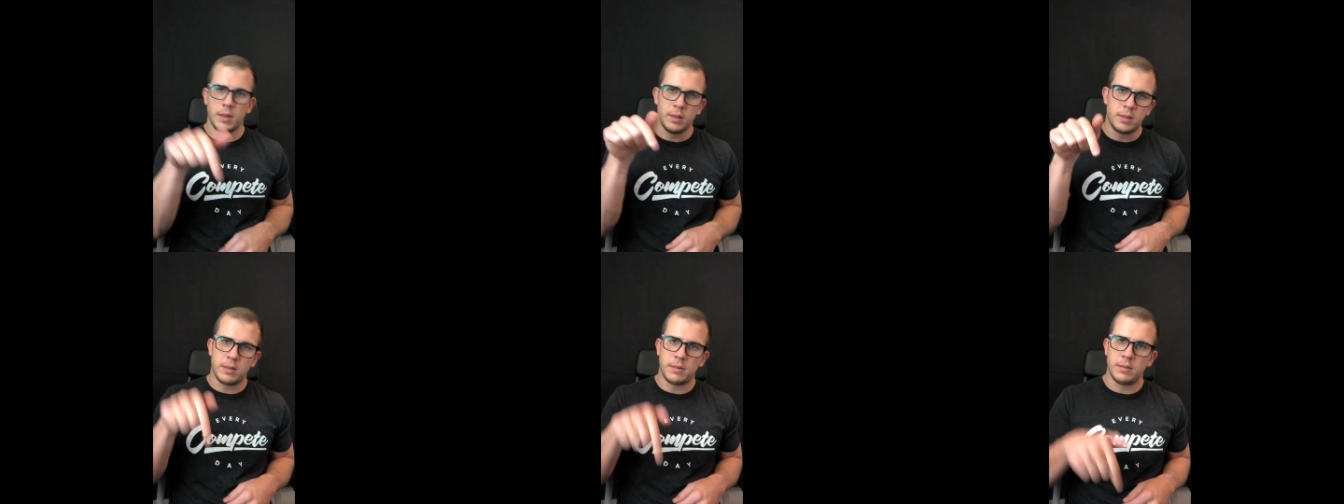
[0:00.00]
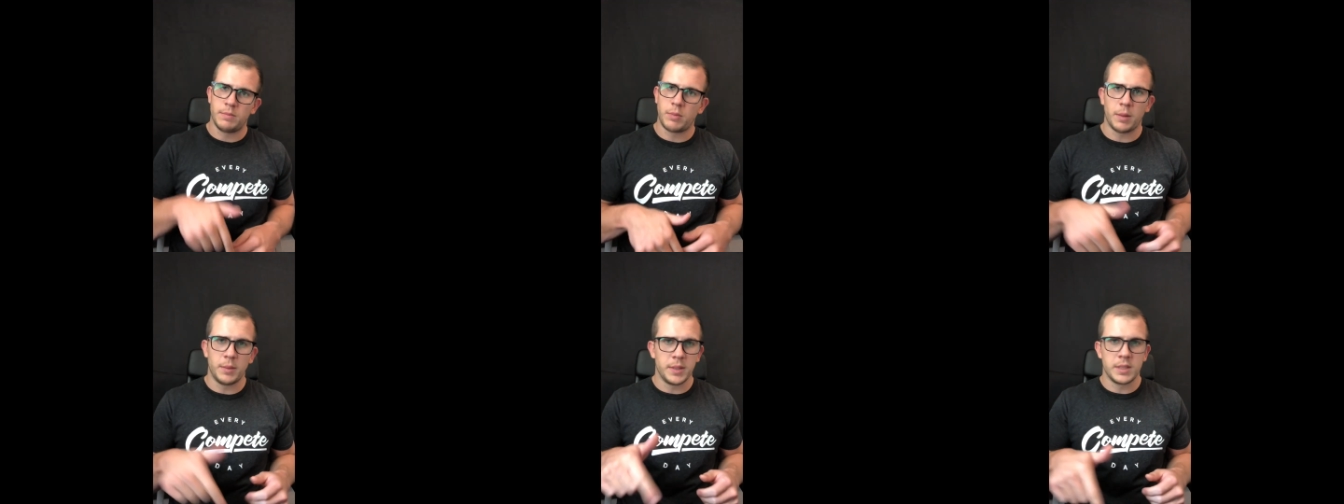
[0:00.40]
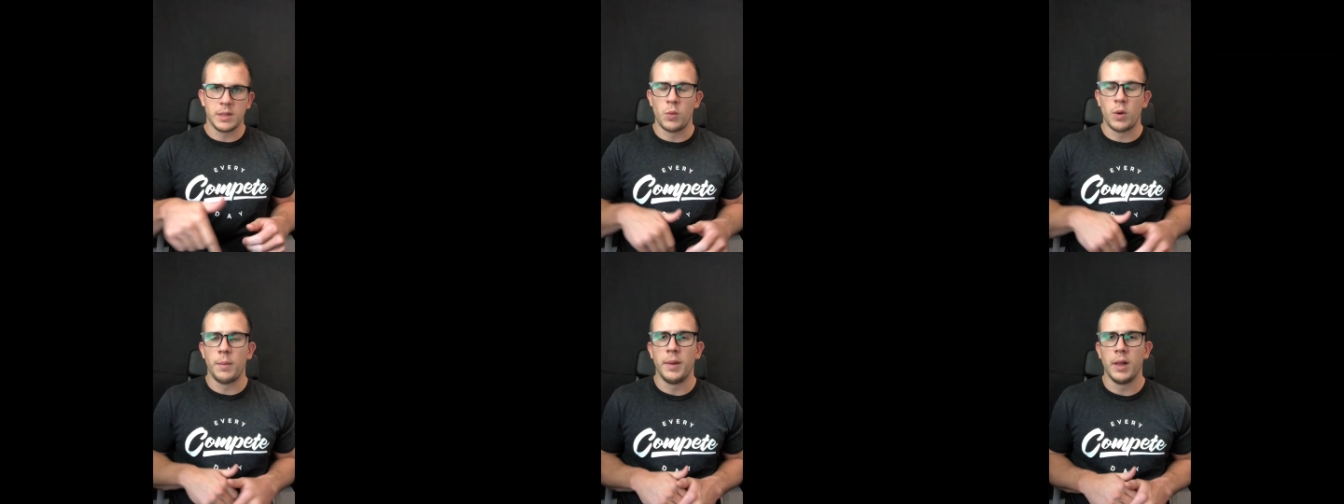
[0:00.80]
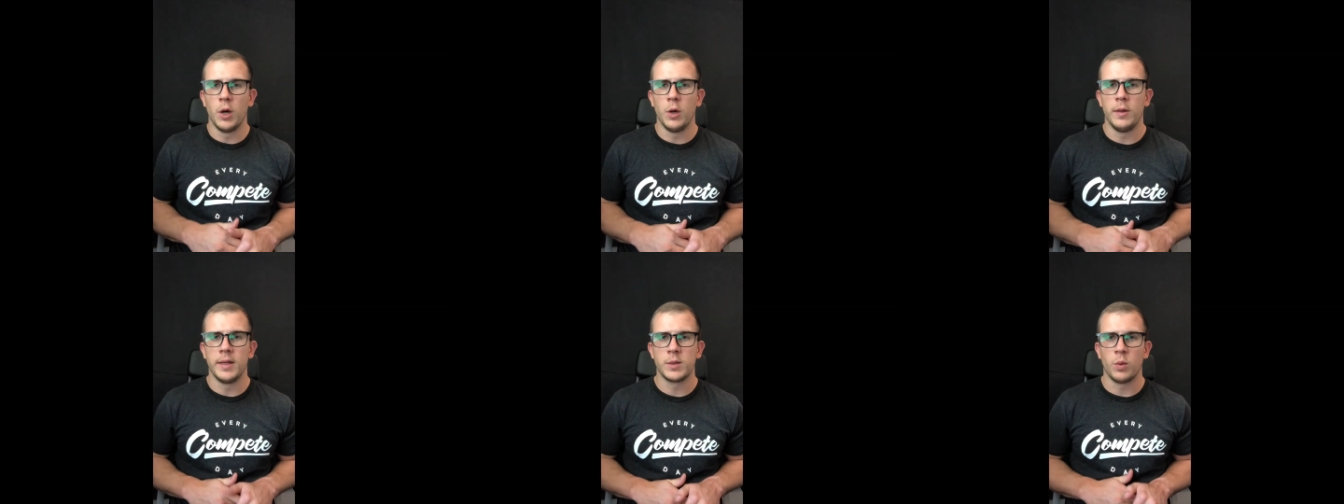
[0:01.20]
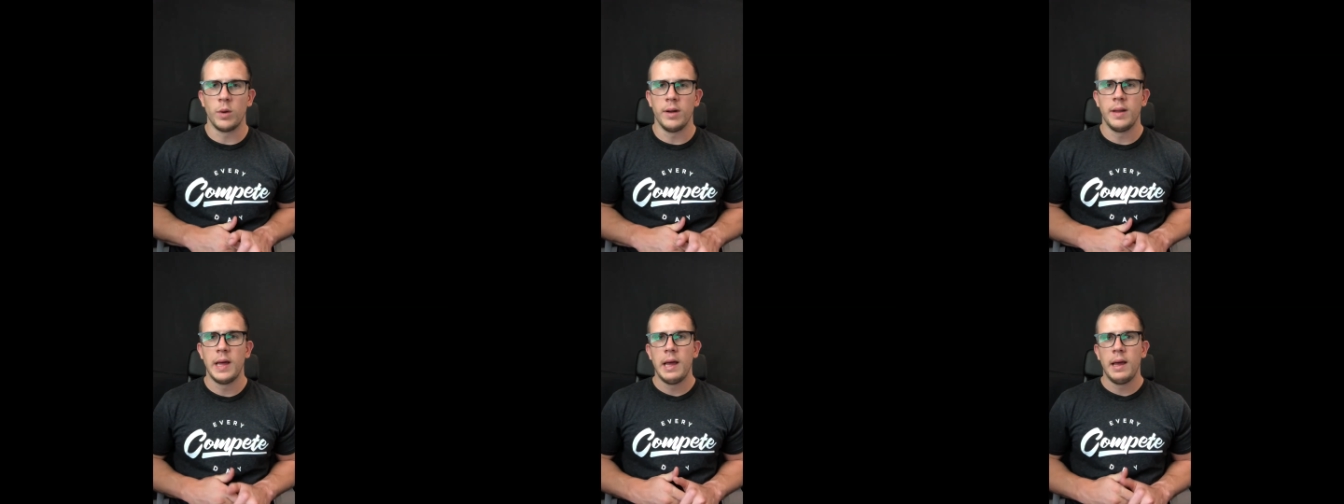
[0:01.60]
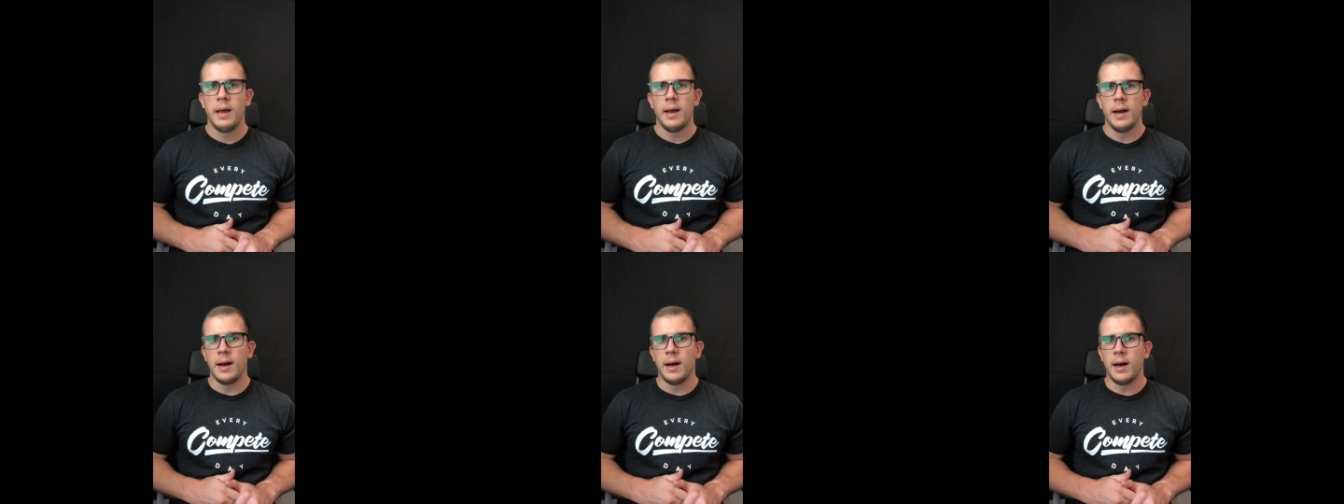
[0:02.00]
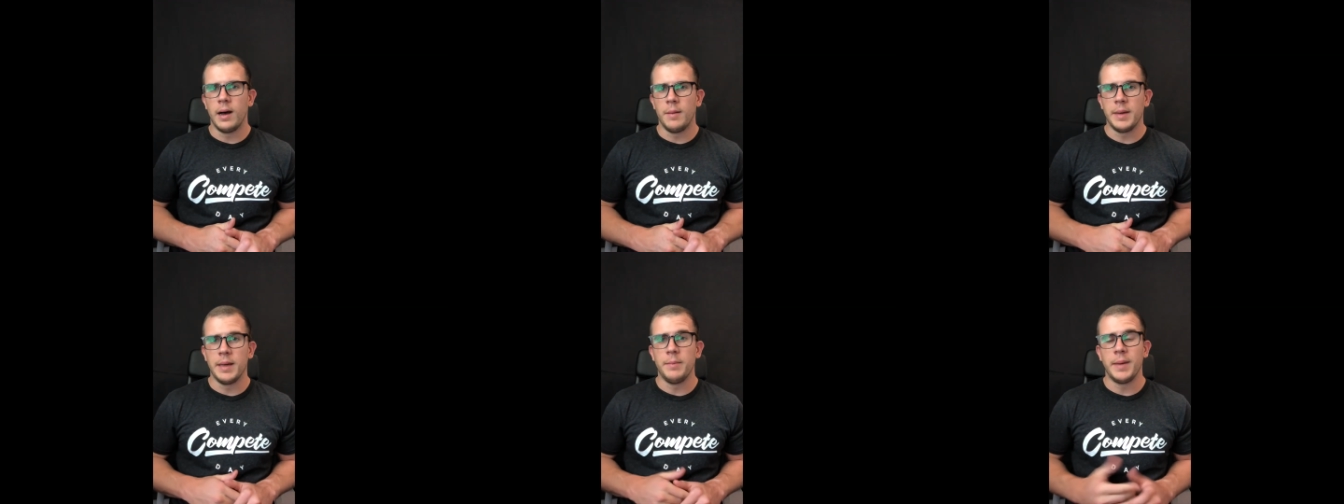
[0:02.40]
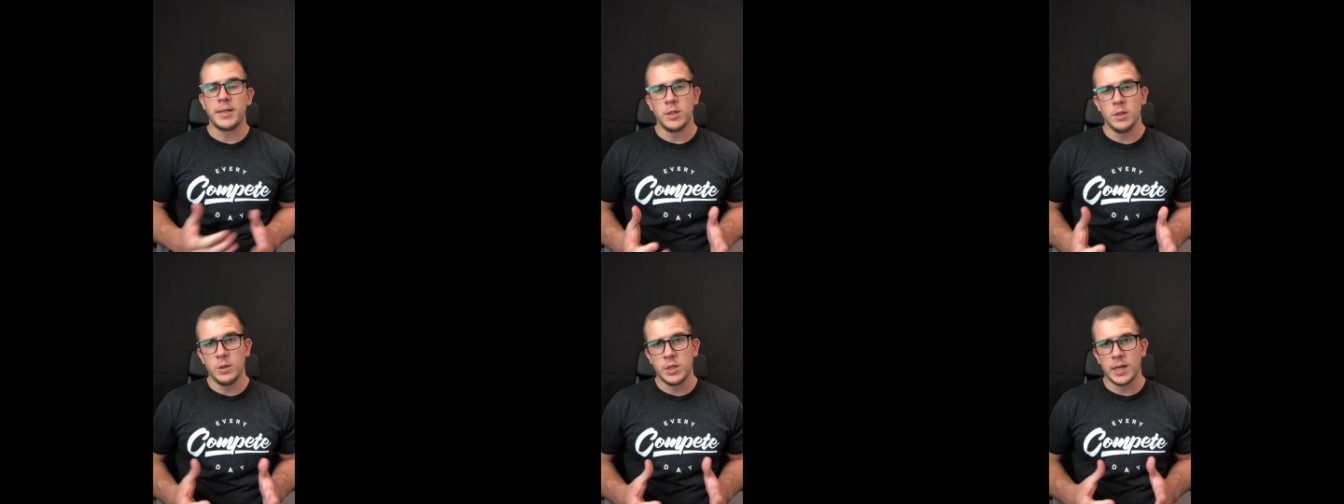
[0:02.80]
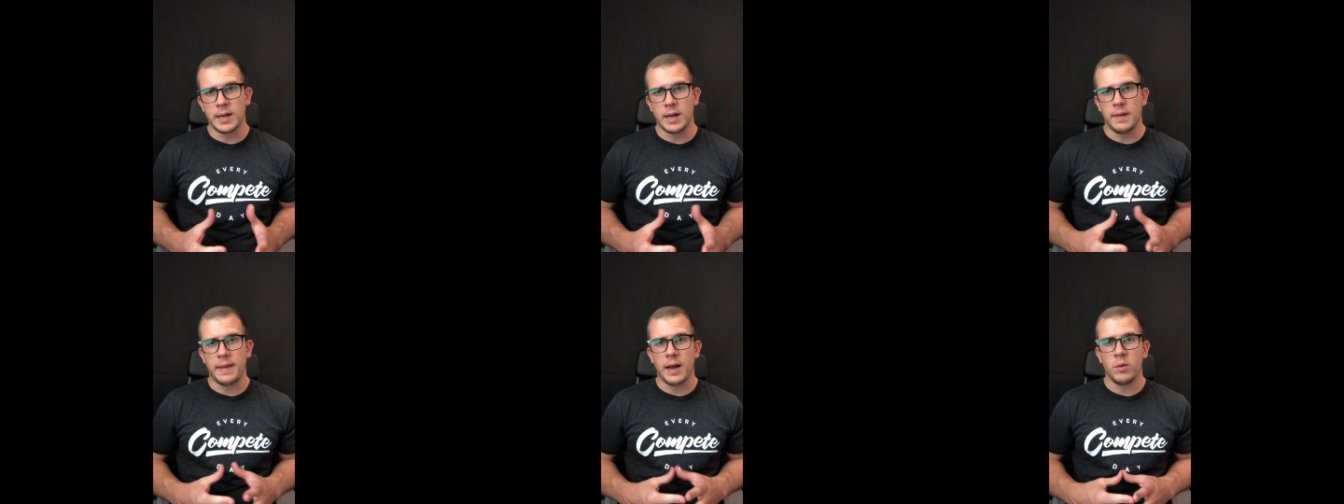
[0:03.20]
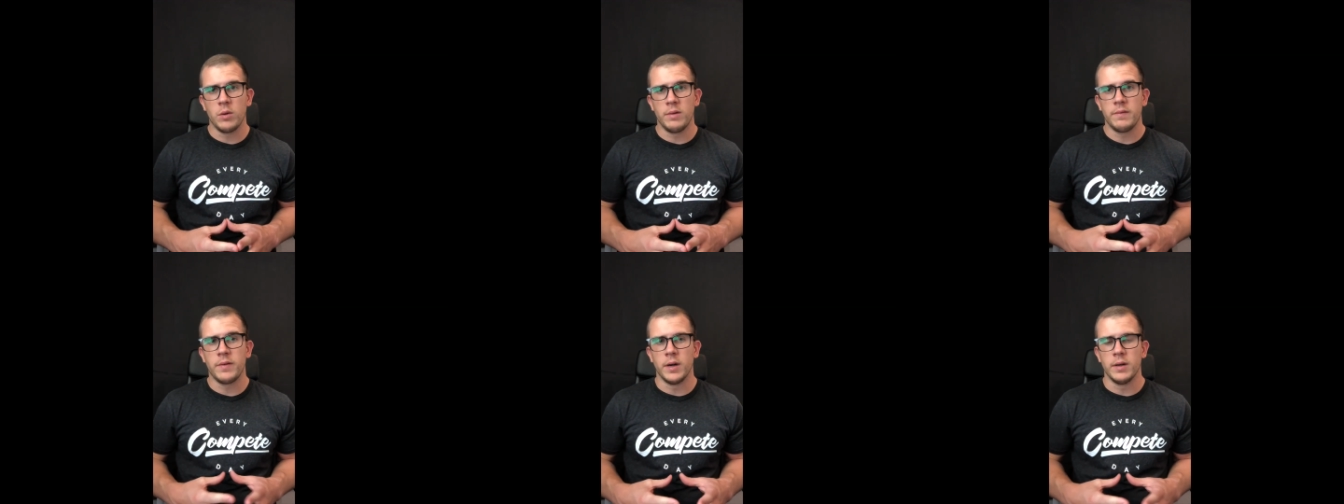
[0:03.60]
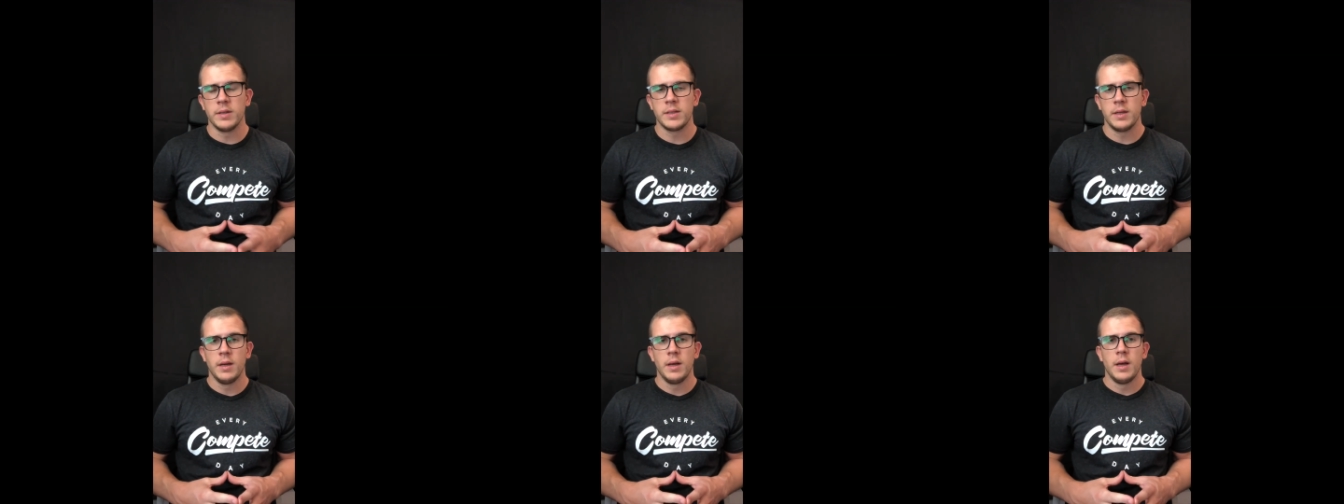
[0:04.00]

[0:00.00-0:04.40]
It's probably somewhere below this one, and make sure you check out that one first,